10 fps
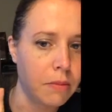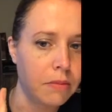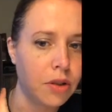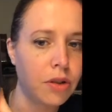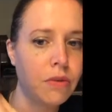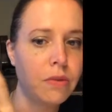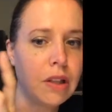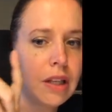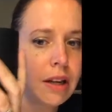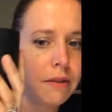So you
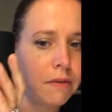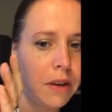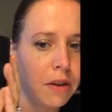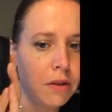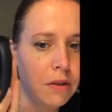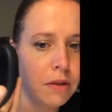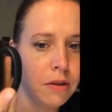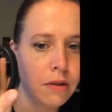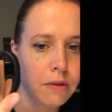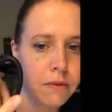really get a feel
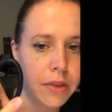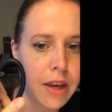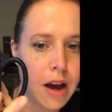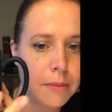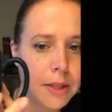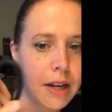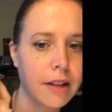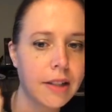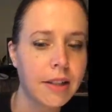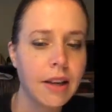for the
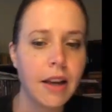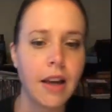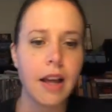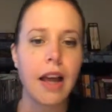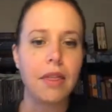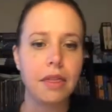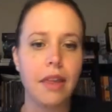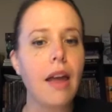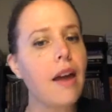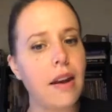object, and
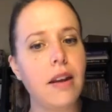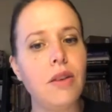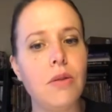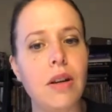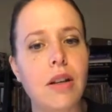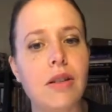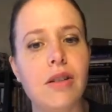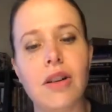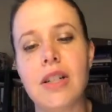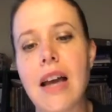then you can
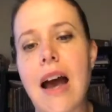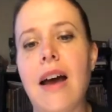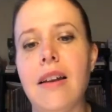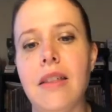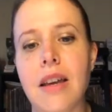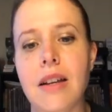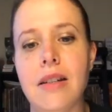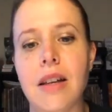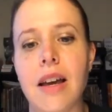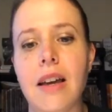start to add
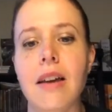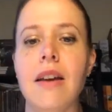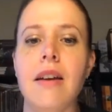things like